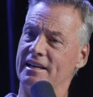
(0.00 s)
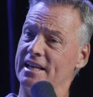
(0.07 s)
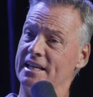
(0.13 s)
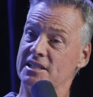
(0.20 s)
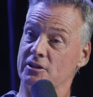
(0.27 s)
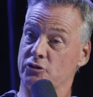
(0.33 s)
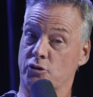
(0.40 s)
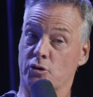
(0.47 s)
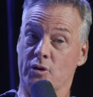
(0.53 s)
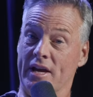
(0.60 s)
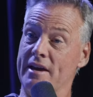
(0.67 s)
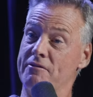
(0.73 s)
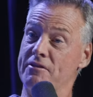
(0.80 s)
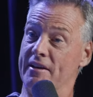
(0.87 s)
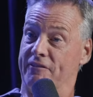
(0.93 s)
listen, Dru,
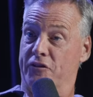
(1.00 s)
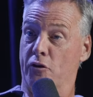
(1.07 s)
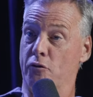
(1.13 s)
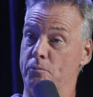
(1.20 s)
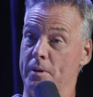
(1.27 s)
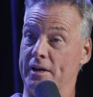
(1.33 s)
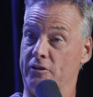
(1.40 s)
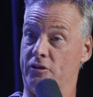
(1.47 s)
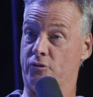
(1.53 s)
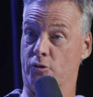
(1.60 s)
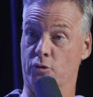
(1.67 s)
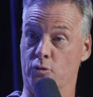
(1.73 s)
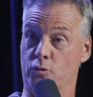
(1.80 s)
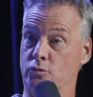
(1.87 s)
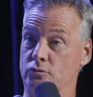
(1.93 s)
even if you've been
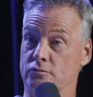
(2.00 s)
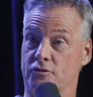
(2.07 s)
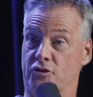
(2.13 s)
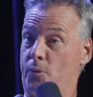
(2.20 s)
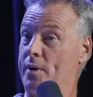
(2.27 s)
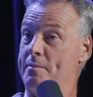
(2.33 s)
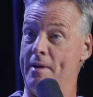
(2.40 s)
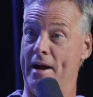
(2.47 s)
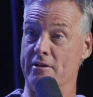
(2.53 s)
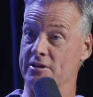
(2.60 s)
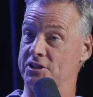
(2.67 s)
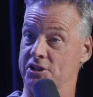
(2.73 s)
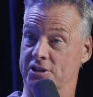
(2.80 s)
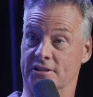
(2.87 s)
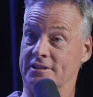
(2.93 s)
through three
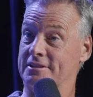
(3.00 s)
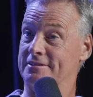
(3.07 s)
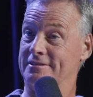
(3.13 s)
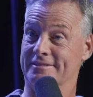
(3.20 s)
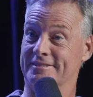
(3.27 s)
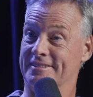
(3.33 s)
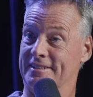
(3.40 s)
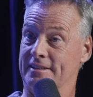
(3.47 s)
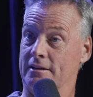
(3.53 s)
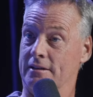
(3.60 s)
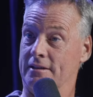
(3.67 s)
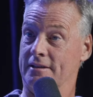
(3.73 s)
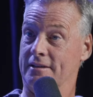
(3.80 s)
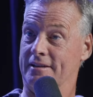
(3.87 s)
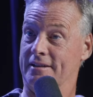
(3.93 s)
marriages, mm-hmm.
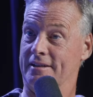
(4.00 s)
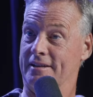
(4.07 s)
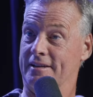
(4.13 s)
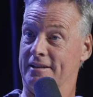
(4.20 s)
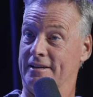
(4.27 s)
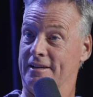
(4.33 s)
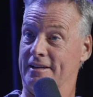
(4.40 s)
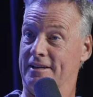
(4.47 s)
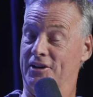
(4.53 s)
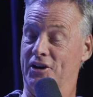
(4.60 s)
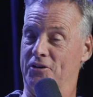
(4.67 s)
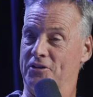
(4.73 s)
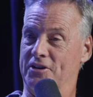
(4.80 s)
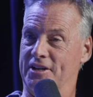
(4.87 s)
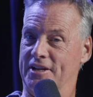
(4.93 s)
Mm-hmm. yeah, you
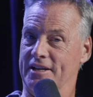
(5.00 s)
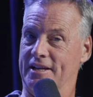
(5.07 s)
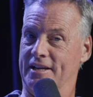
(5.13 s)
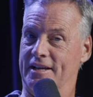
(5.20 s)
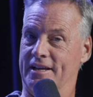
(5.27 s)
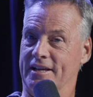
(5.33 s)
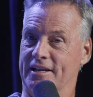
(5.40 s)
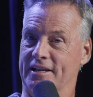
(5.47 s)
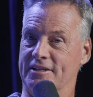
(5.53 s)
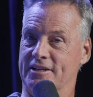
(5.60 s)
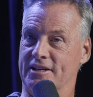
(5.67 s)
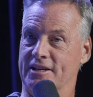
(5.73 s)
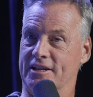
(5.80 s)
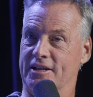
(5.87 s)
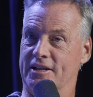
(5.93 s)
know,
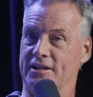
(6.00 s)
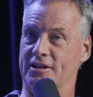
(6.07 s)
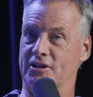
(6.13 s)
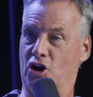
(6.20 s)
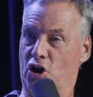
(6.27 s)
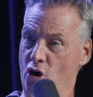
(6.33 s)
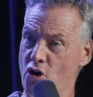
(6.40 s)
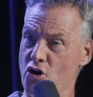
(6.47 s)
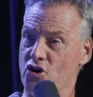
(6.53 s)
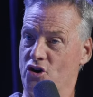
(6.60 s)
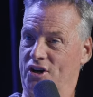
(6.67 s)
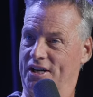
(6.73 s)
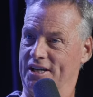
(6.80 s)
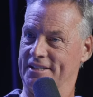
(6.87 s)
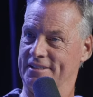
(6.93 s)

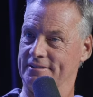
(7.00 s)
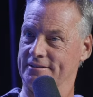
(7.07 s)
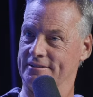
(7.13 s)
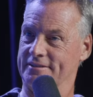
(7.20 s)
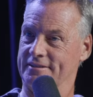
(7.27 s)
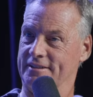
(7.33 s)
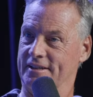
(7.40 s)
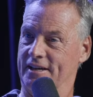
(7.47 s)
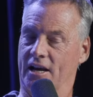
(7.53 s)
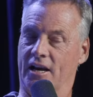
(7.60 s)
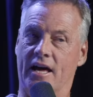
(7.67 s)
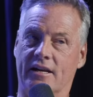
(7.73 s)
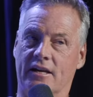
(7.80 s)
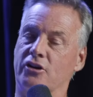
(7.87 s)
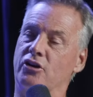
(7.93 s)
learn. Yeah, yeah. A
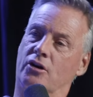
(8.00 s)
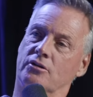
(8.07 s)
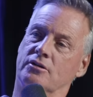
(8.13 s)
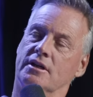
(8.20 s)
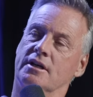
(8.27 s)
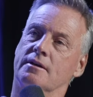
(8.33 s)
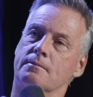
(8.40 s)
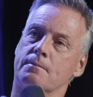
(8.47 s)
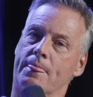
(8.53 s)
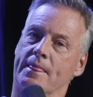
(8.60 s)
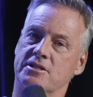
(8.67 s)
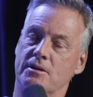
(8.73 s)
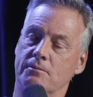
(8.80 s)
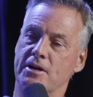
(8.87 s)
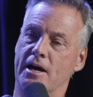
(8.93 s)
lot, yeah. you know,
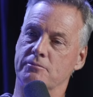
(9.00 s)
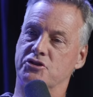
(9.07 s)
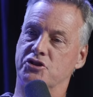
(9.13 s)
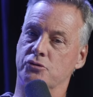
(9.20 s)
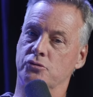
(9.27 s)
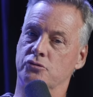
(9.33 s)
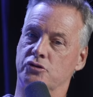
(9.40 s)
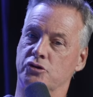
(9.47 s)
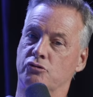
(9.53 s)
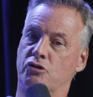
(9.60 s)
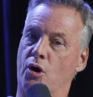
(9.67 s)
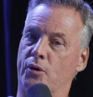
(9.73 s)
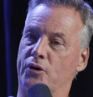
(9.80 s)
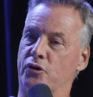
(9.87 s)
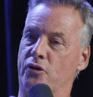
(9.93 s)
sometimes you you
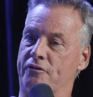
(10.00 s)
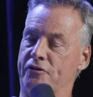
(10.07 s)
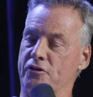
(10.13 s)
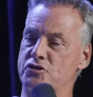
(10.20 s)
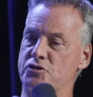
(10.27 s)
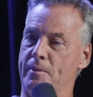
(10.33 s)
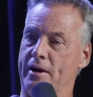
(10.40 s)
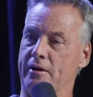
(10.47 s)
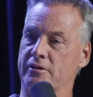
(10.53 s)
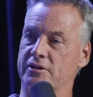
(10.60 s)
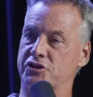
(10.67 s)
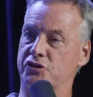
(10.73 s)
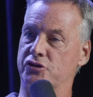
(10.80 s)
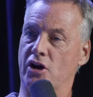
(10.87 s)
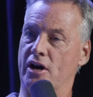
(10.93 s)
go into the first
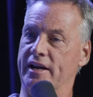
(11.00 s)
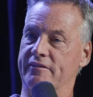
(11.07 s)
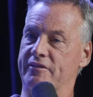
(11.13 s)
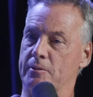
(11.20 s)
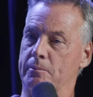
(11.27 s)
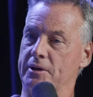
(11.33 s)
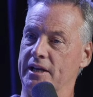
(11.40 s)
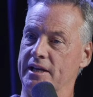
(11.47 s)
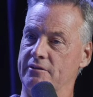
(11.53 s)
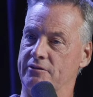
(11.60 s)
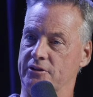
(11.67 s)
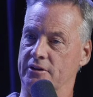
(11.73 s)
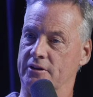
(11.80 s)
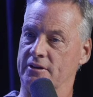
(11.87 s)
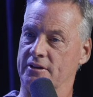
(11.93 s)
marriage, you're not even a
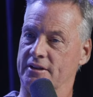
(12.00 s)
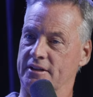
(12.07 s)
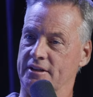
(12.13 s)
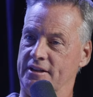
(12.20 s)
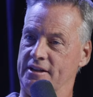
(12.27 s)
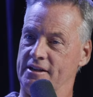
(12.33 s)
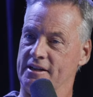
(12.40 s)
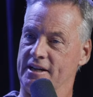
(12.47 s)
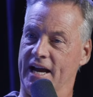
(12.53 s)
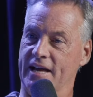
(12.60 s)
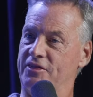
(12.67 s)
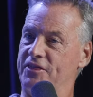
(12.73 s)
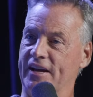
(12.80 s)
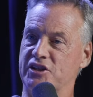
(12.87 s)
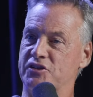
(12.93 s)
believer, and
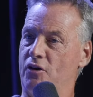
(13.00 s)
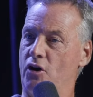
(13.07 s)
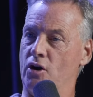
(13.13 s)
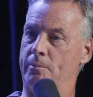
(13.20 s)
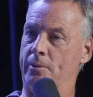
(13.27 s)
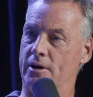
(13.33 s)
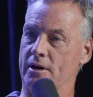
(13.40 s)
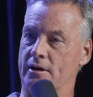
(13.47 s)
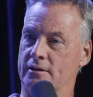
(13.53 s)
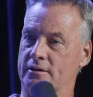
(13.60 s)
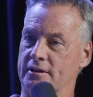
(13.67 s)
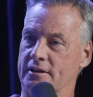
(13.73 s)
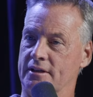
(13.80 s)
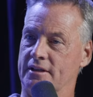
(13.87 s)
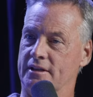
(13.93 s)
mm. things fall apart.
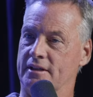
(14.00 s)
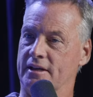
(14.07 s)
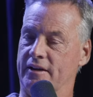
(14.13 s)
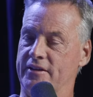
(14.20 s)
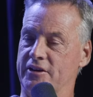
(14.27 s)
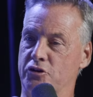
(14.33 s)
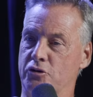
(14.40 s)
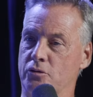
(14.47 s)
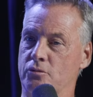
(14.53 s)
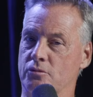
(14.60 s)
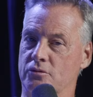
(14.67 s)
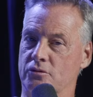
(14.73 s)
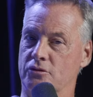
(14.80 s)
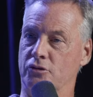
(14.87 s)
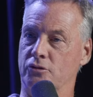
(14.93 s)
Yeah, and then you
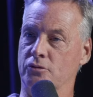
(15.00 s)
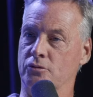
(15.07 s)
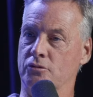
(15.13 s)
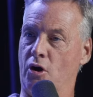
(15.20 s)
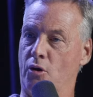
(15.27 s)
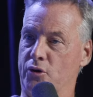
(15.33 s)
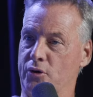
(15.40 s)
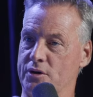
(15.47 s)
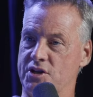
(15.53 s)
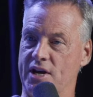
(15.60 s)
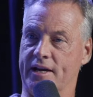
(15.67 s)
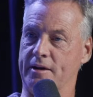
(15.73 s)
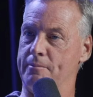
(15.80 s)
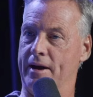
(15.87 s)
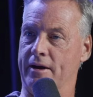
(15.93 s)
you go into a
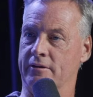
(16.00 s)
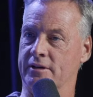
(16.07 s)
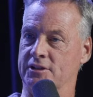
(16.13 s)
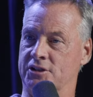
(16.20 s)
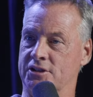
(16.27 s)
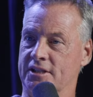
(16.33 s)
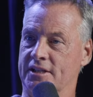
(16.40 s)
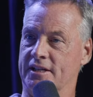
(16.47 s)
second marriage